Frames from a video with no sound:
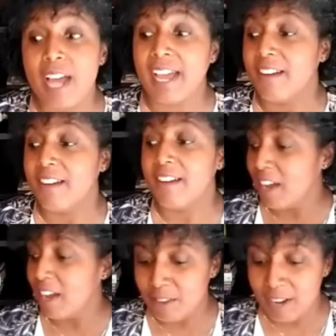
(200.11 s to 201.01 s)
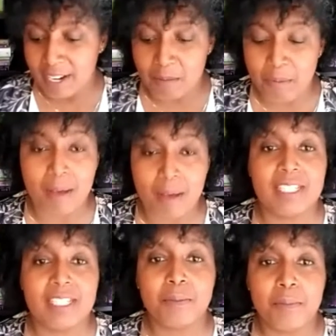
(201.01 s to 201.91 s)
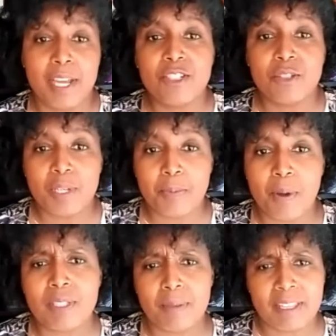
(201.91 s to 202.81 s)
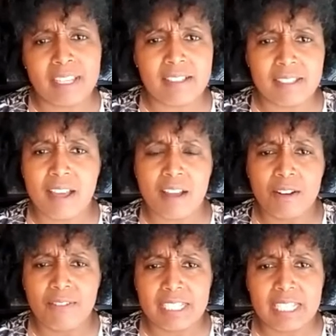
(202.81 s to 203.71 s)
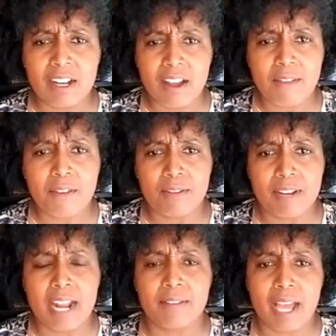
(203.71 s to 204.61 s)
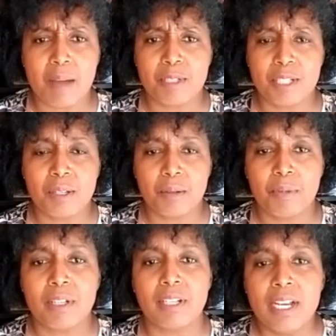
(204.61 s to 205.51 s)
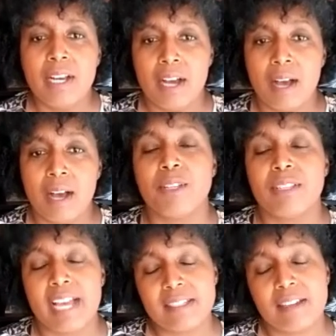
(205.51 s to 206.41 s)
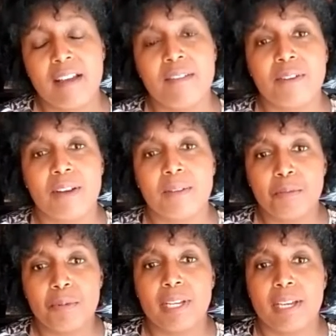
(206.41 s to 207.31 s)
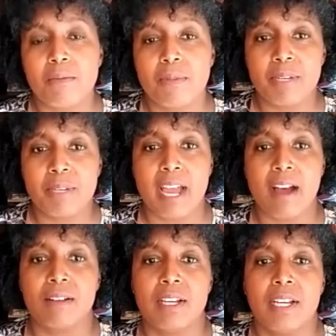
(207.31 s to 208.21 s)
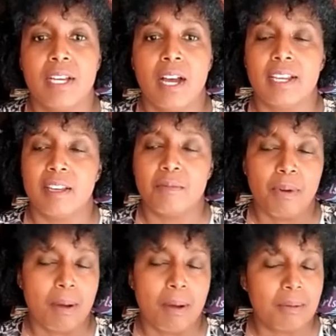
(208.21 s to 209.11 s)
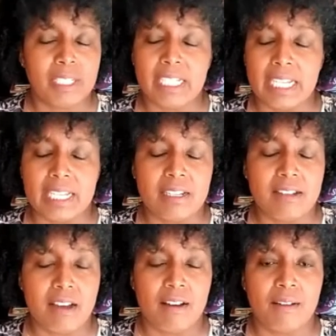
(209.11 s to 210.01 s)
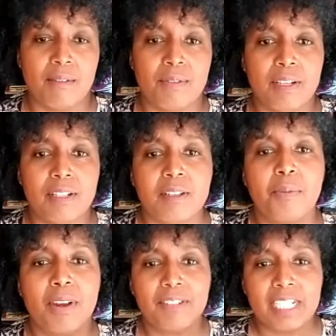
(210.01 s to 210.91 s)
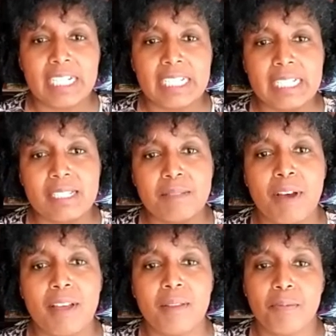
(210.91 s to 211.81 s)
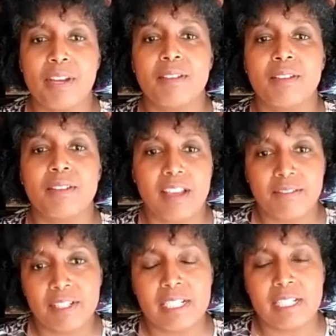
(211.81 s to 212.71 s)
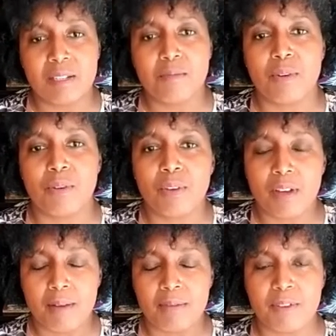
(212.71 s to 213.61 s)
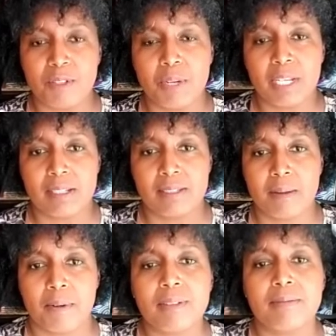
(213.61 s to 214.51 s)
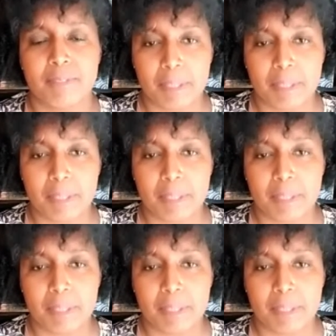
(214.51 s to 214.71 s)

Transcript: I have a cover. I can probably make sure we post it. I don't know if I sent a cover or not of that particular book. So that's the cover of the book. It will be out again, probably preferably end of this month, but definitely December, the first week of December. So.